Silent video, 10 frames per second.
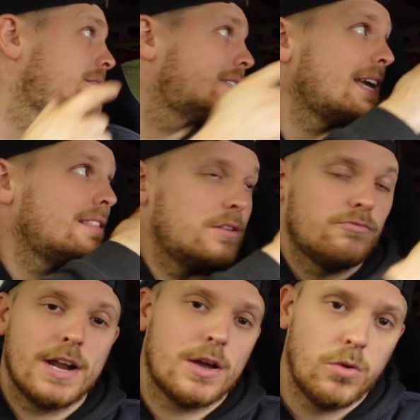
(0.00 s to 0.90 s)
take the
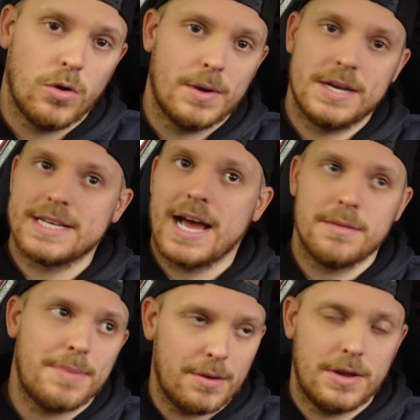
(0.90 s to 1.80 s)
rear quarter windows out,
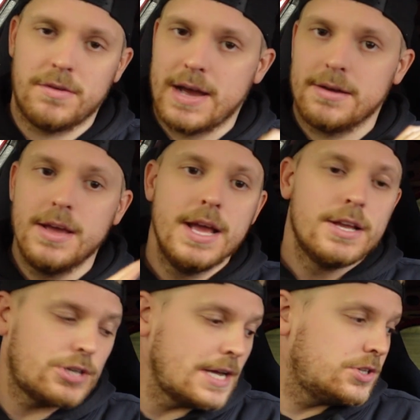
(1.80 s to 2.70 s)
the back window out,
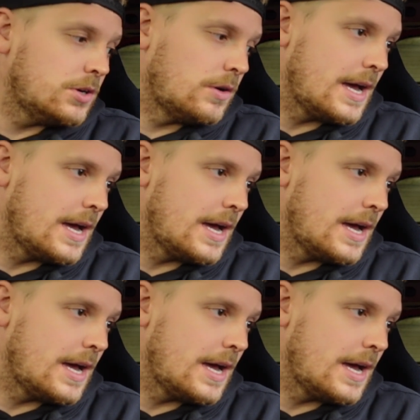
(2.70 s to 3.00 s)
change it all